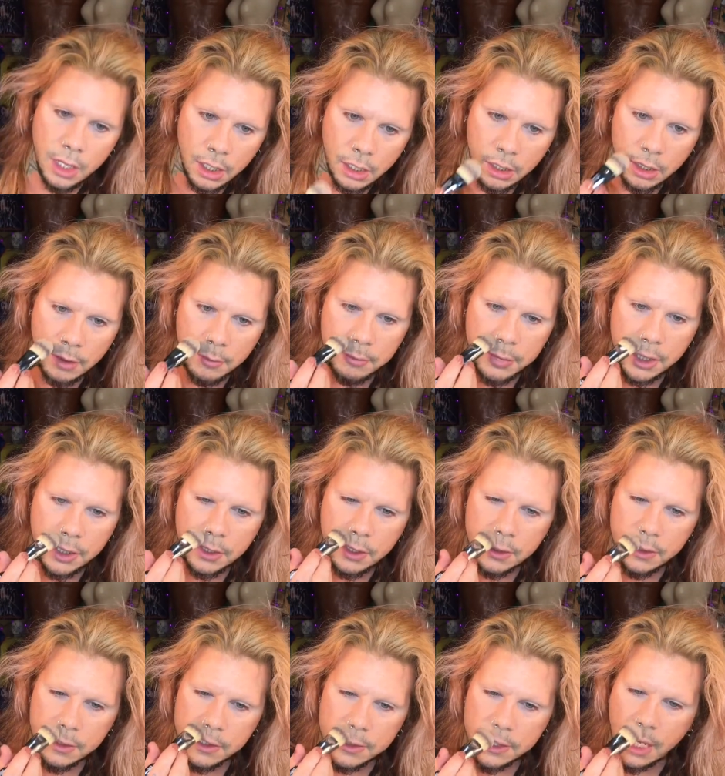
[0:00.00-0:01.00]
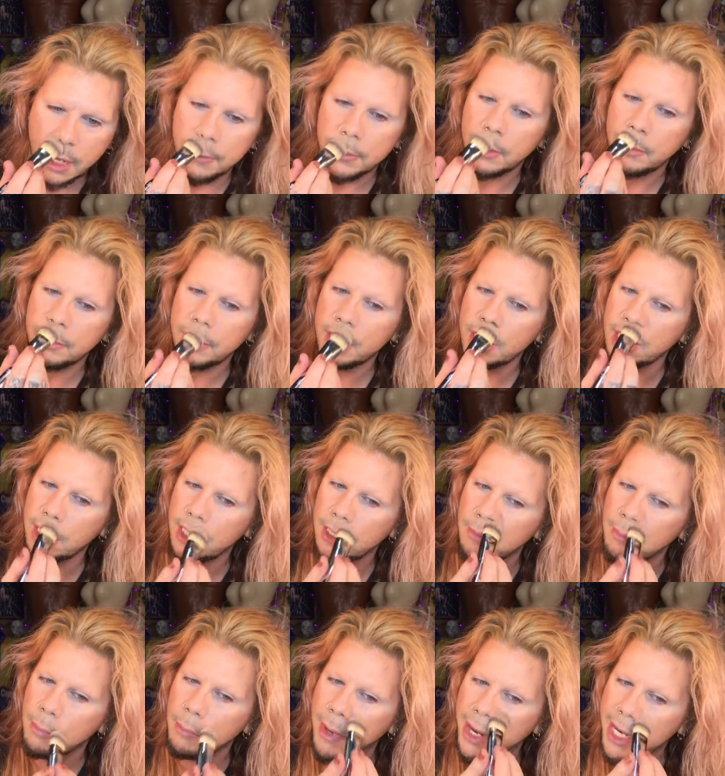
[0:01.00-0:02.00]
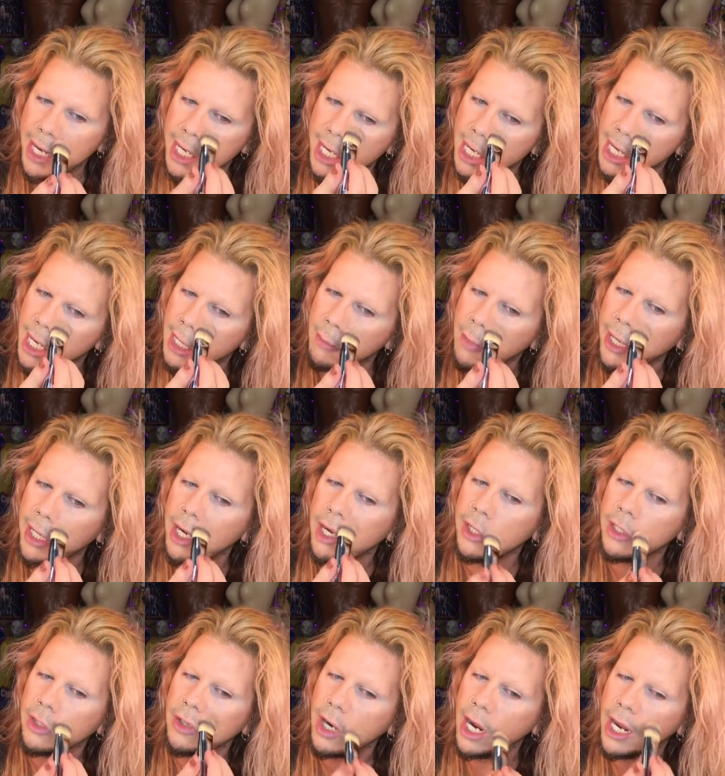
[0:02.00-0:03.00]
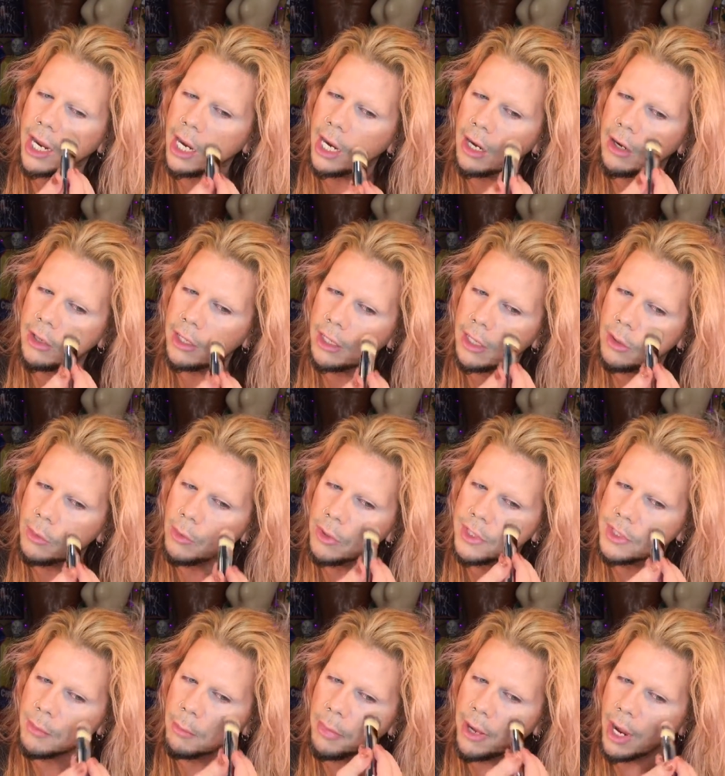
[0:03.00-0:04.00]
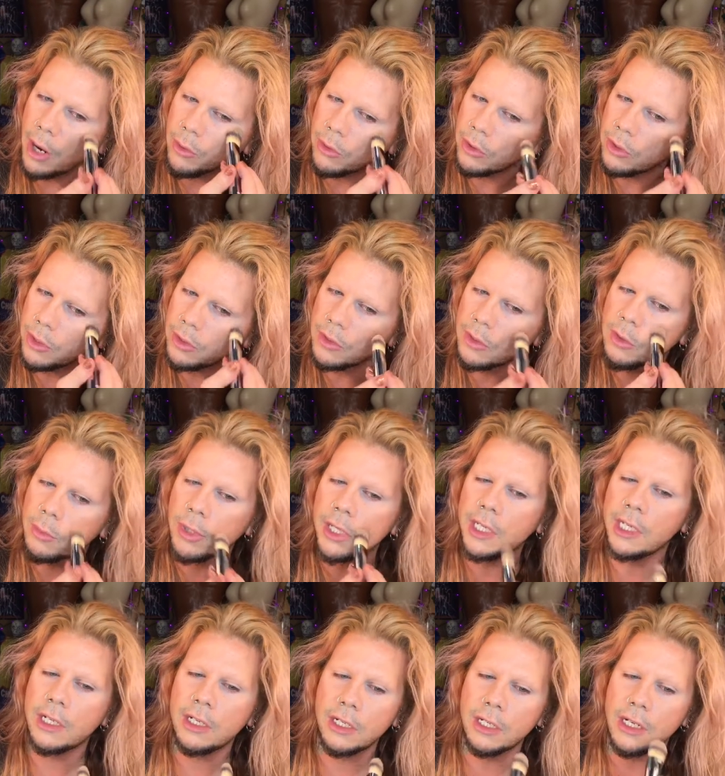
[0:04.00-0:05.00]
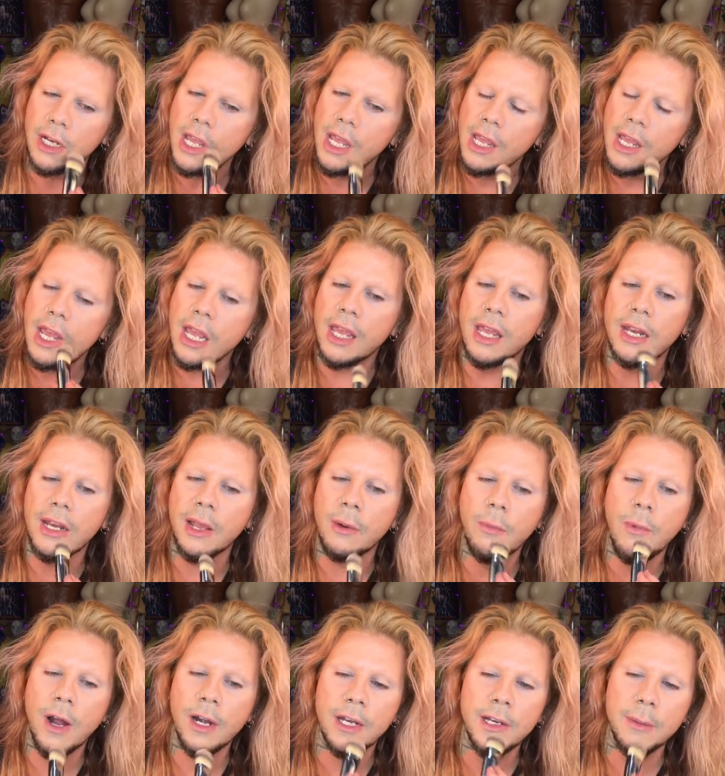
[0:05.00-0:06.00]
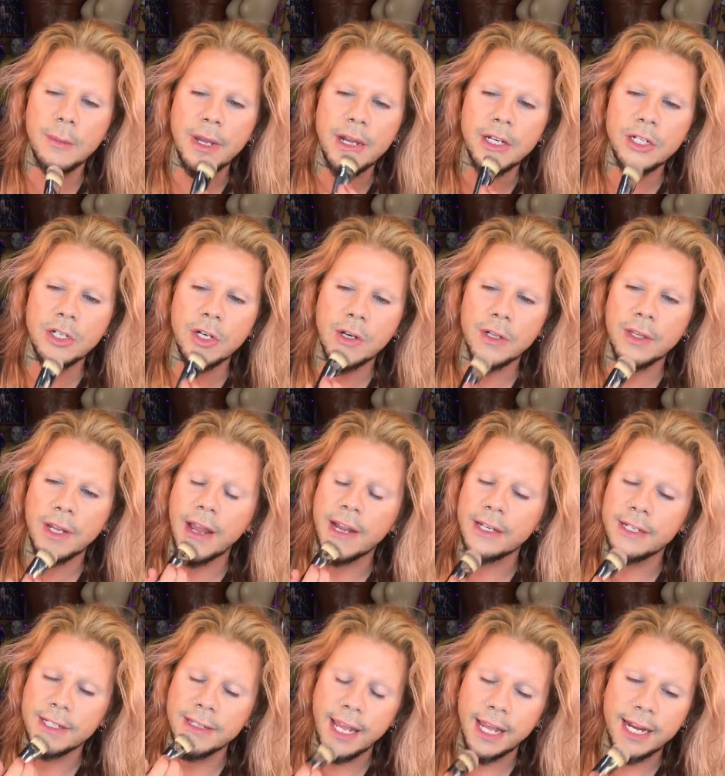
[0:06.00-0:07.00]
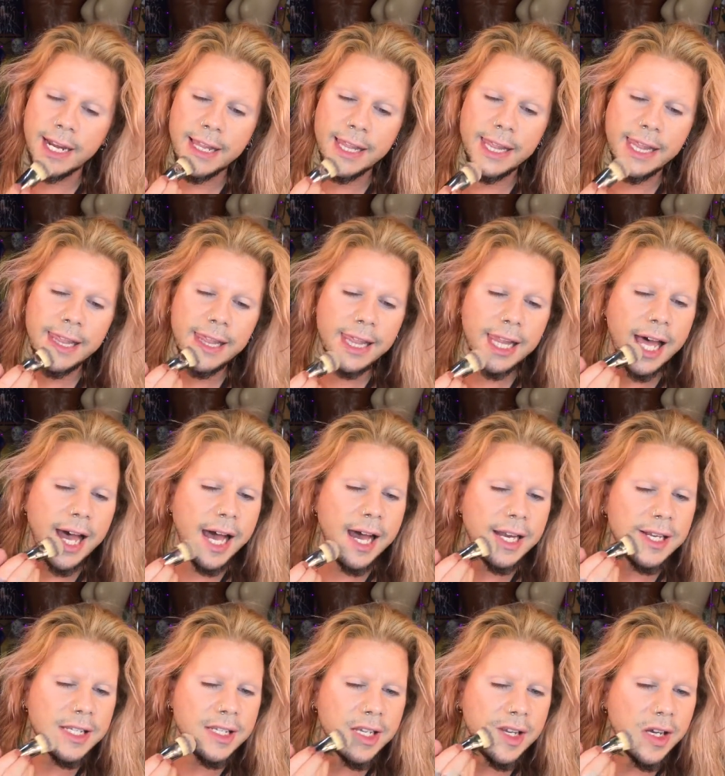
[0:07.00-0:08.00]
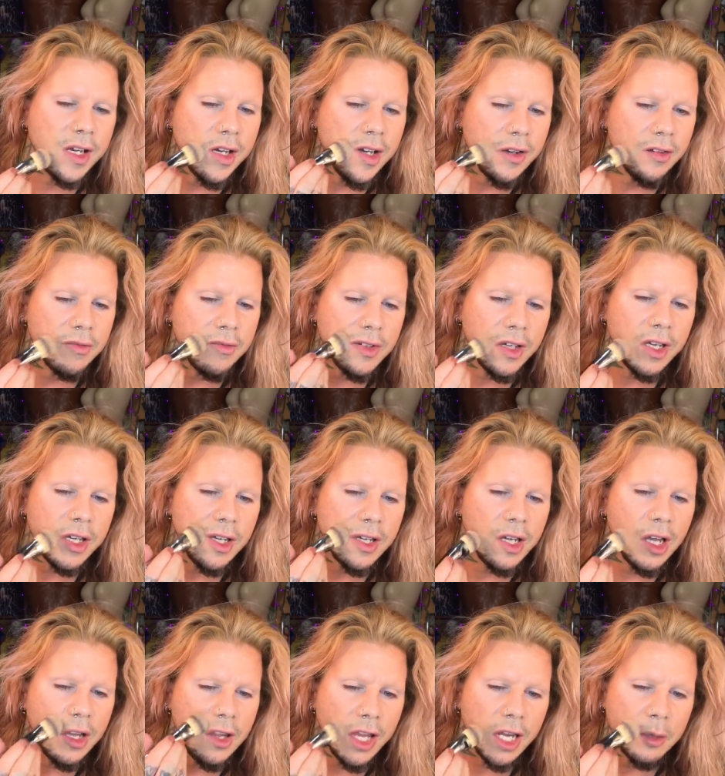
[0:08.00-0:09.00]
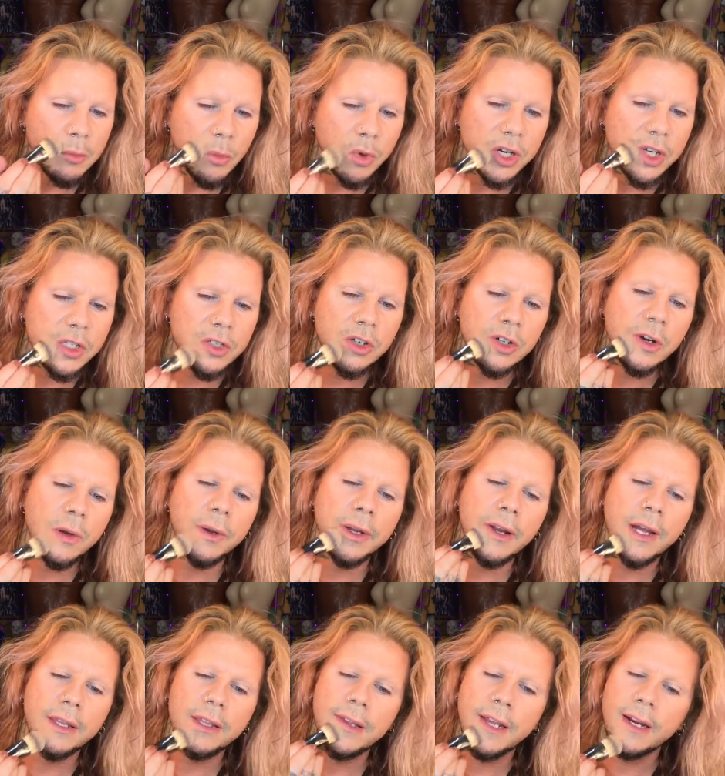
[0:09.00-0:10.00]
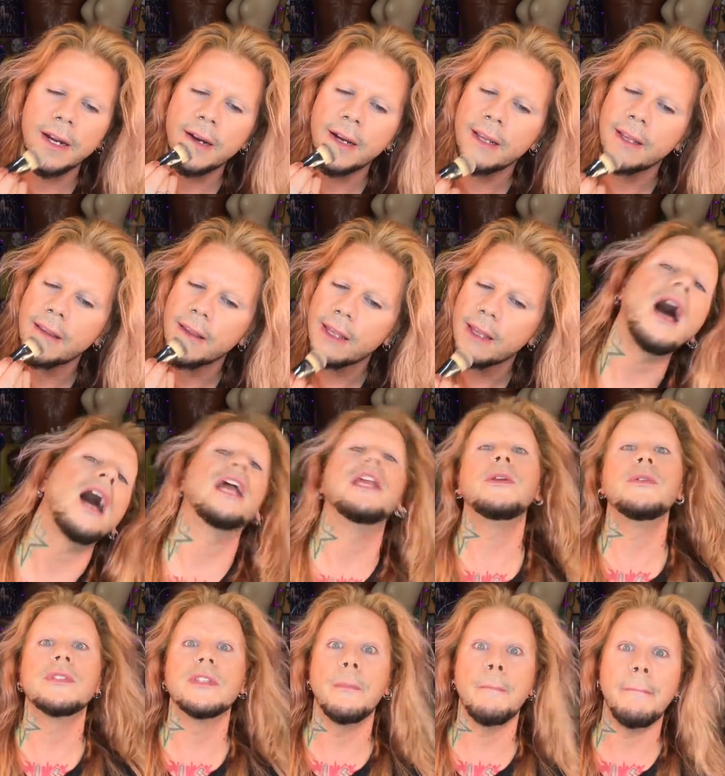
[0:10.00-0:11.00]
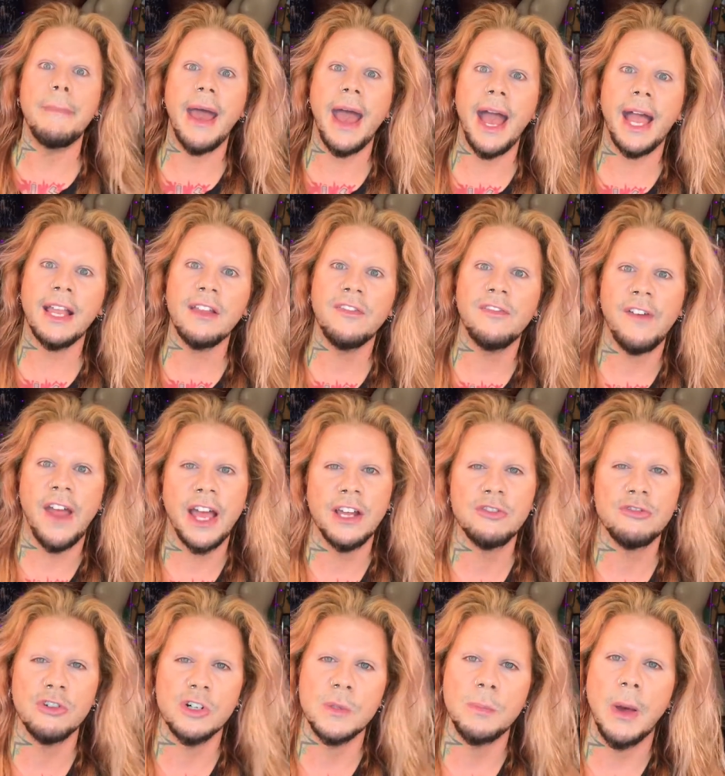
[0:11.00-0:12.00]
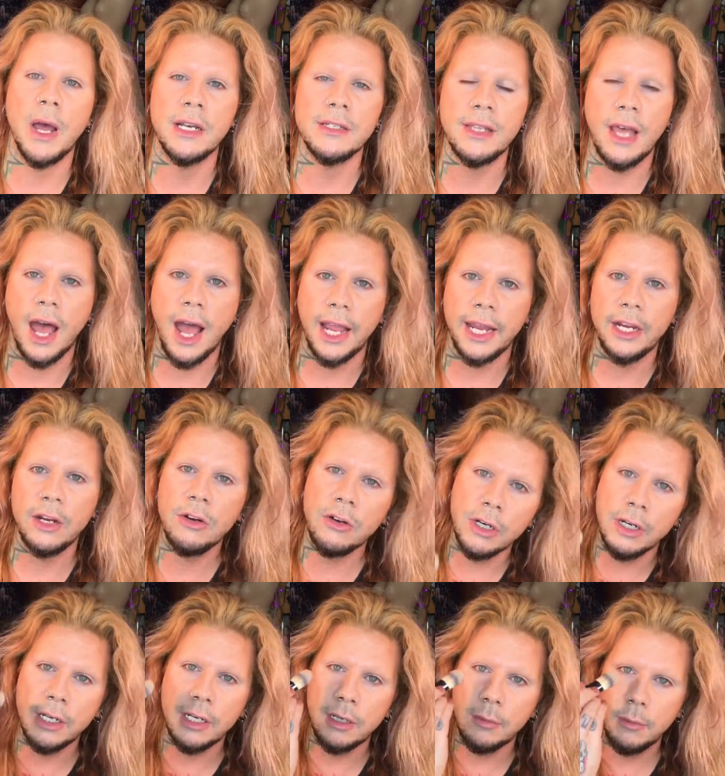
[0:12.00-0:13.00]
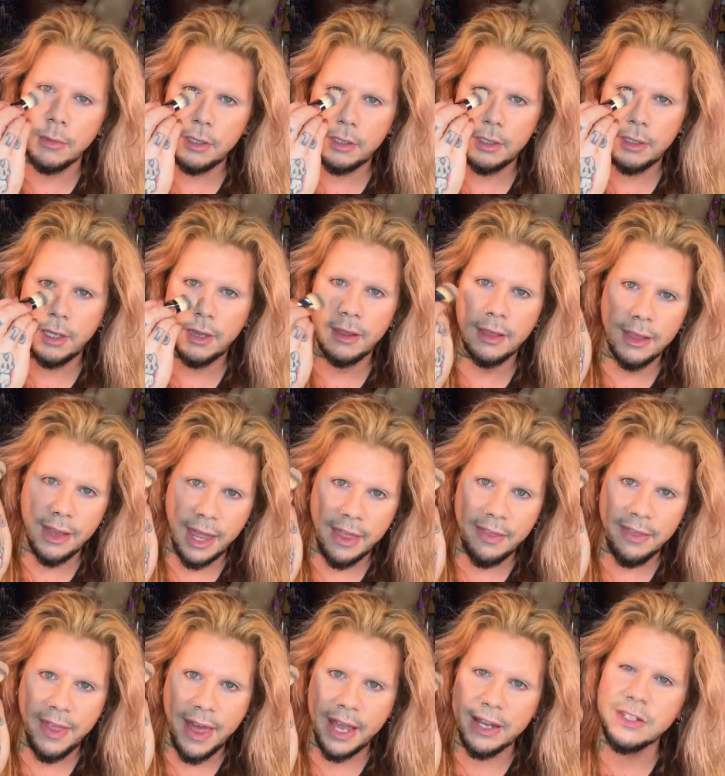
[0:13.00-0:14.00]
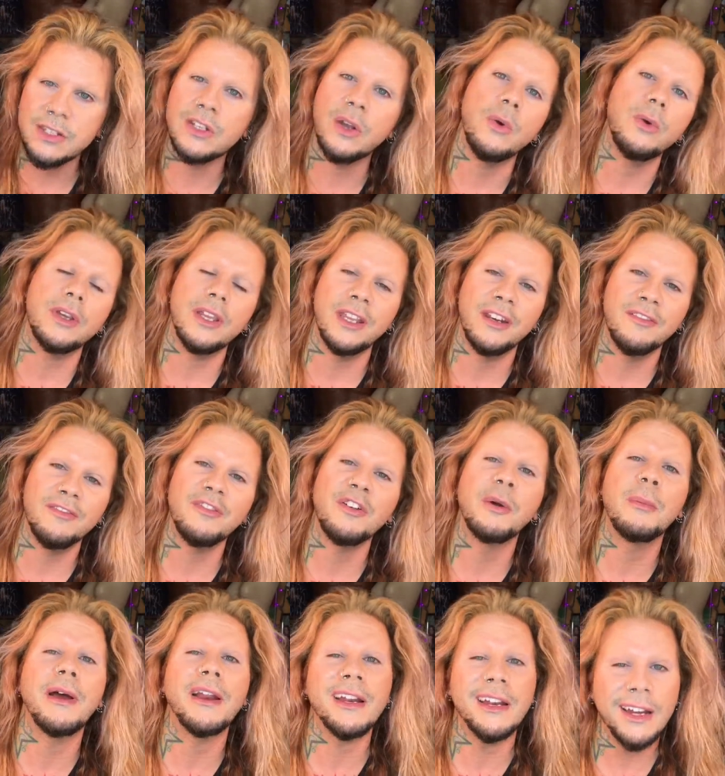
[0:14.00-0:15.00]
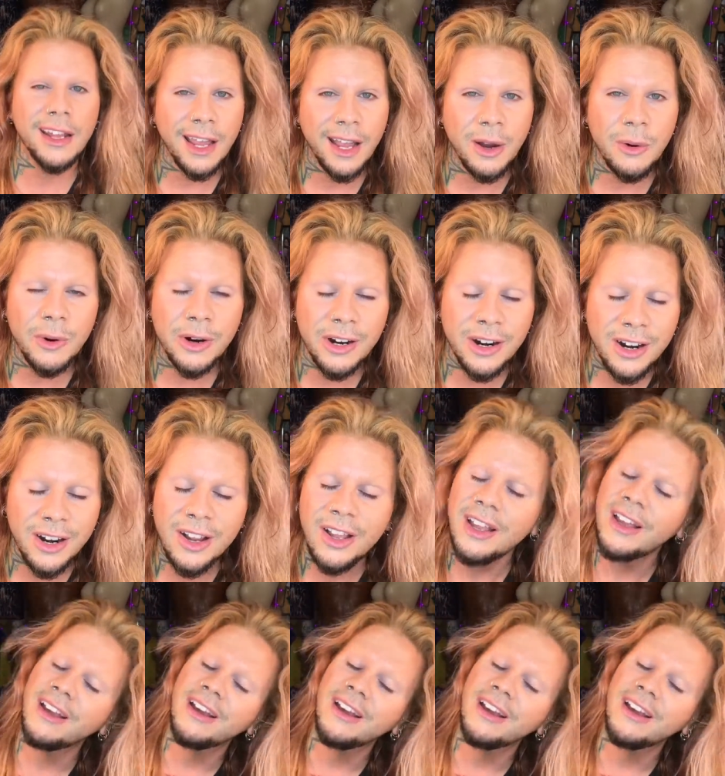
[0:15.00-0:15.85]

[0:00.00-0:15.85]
um, because I'm gonna be baking my under eye area with some powder in a little bit here, and I wanted to make sure that I just had a lot of uh, a lot of moisture going on there. I use the MAC Fast Response Eye Cream, let that soak in for about an hour.